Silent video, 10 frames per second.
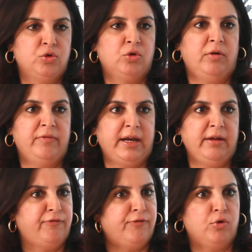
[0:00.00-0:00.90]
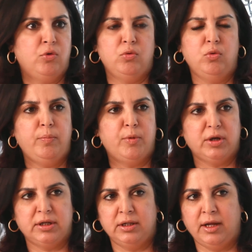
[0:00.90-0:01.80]
you know very few who
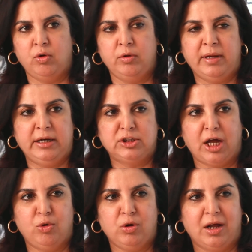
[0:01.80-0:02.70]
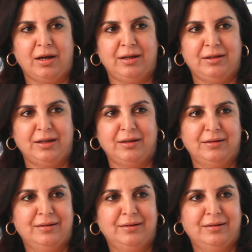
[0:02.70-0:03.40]
puts in their own money. Shah Rukh Khan, I think.